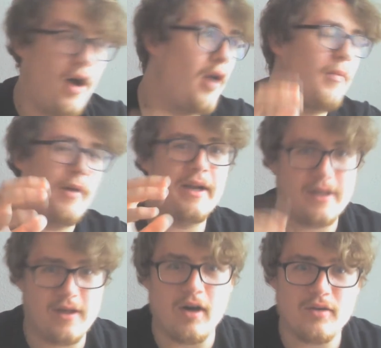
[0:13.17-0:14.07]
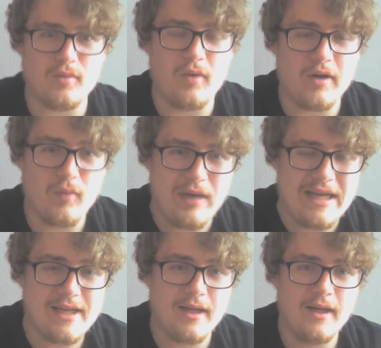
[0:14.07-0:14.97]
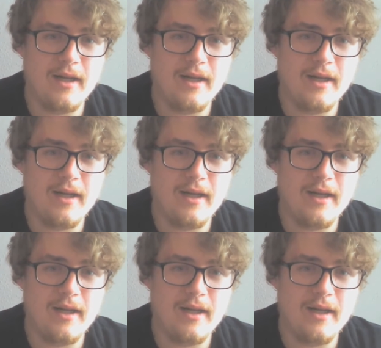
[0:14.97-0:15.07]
Oh my god, what a week